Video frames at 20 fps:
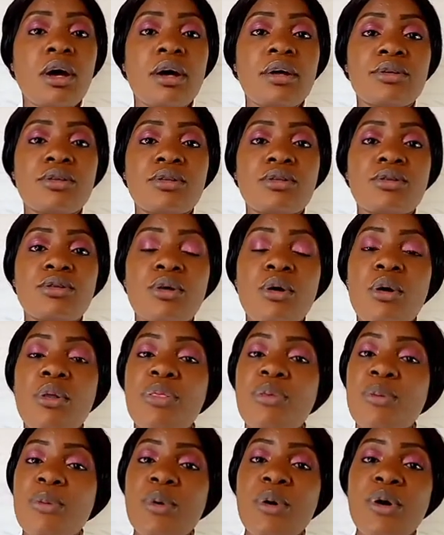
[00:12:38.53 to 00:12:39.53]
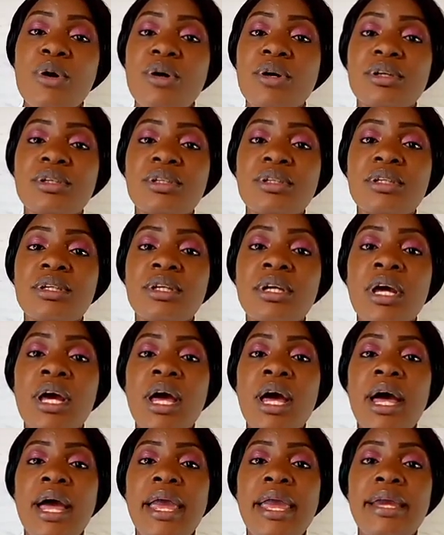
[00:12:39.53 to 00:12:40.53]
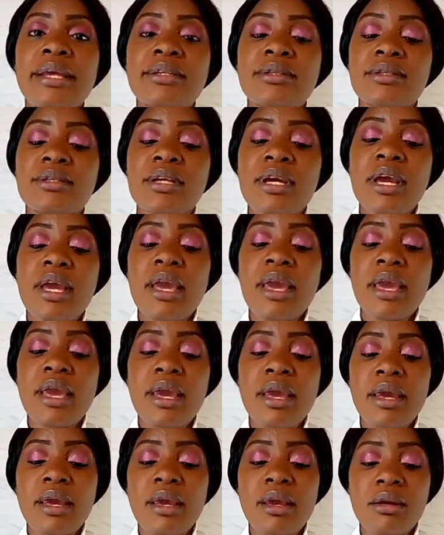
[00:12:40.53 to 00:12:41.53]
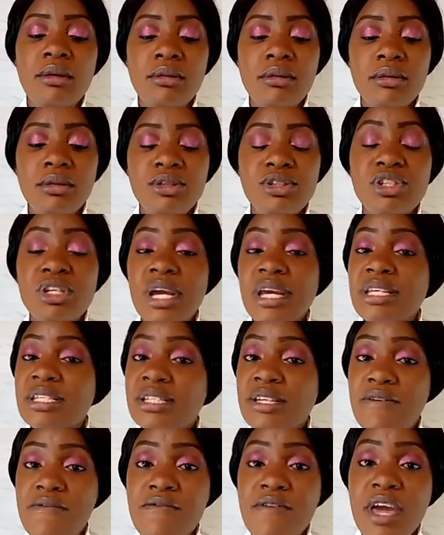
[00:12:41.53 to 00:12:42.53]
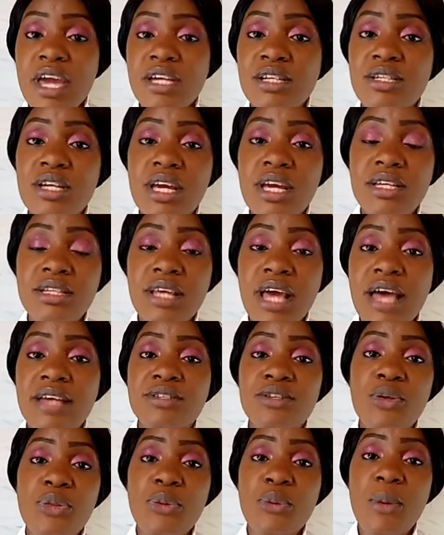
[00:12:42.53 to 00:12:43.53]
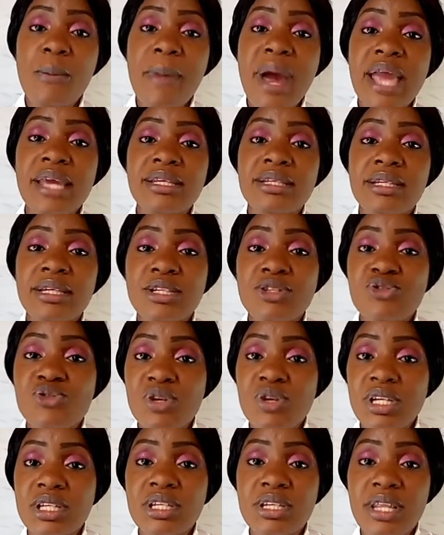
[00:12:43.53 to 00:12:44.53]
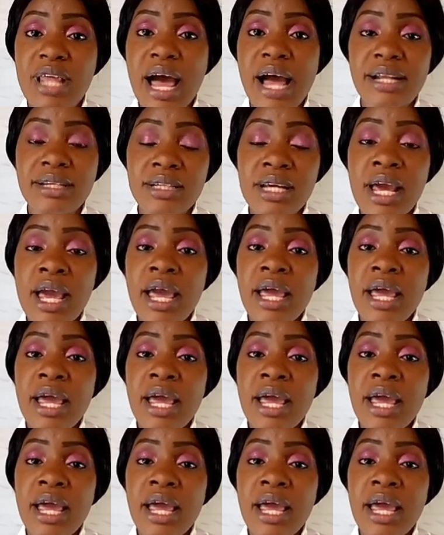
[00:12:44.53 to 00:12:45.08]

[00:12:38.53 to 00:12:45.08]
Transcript: sore throat, and the chest infections. Azithromycin treats that.